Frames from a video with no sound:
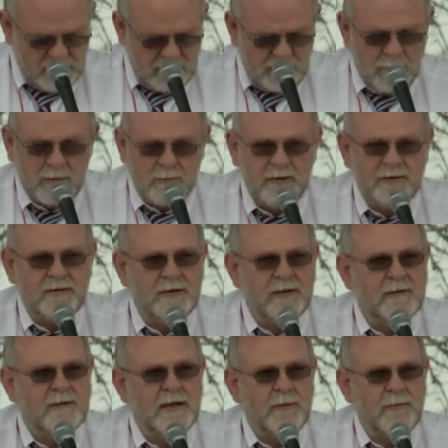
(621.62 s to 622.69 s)
One would
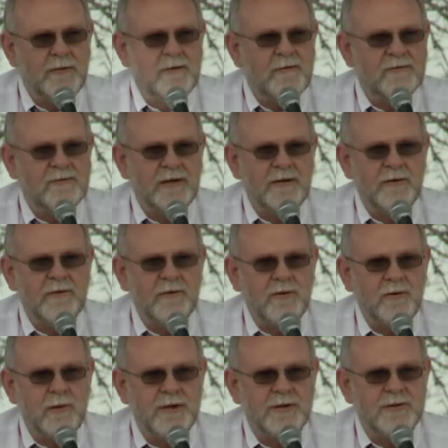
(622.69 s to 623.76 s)
think that would have settled the
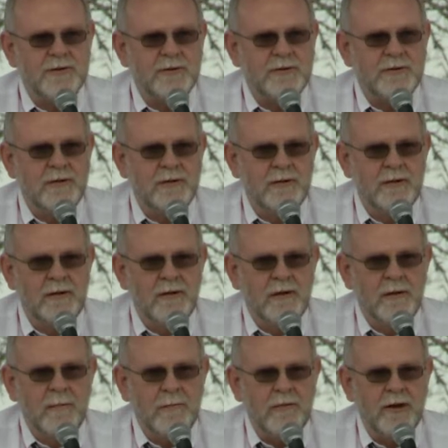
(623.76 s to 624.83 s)
question,
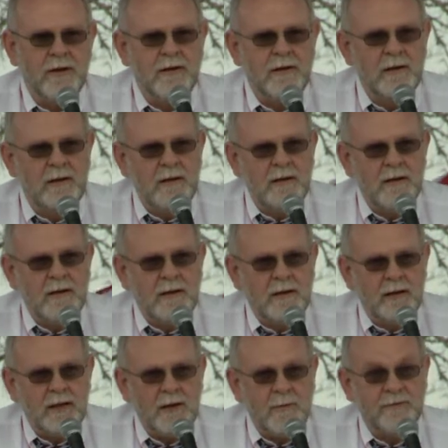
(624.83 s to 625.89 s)
but
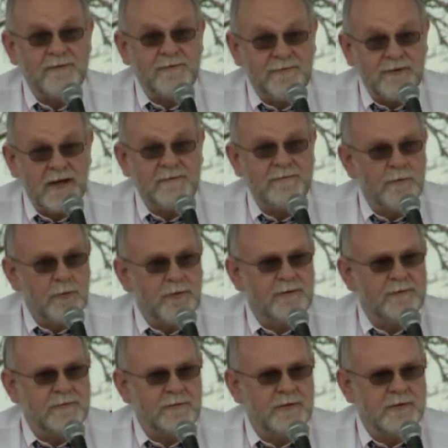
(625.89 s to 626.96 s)
it was a 5-4
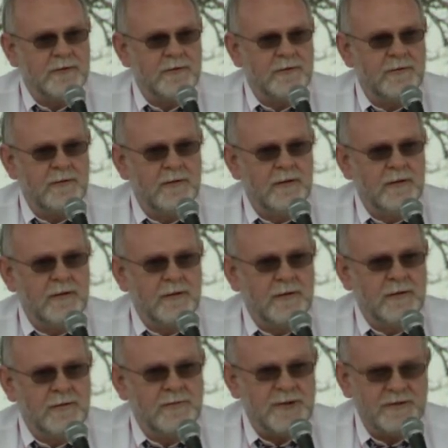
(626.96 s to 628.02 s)
decision.
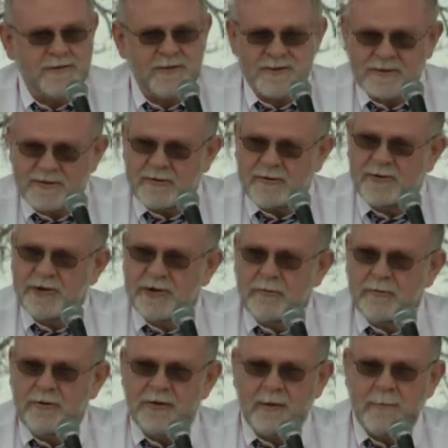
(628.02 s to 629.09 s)
Justice Scalia
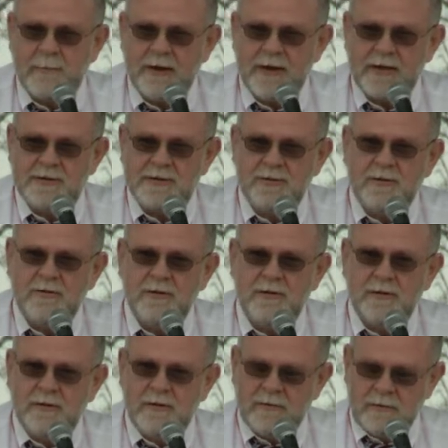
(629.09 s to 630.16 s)
wrote an impassioned
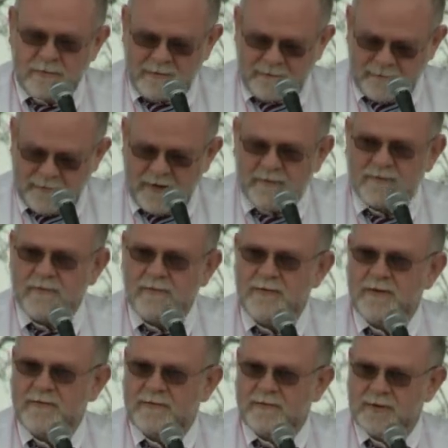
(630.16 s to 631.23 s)
defense of the
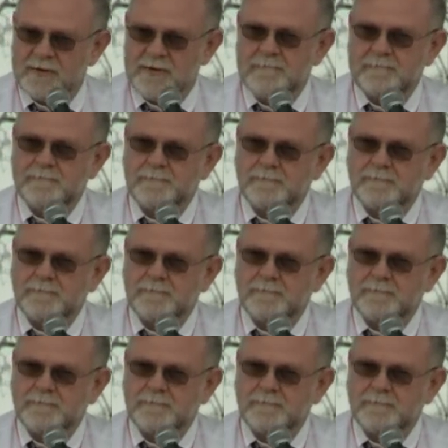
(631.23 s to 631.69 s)
decision,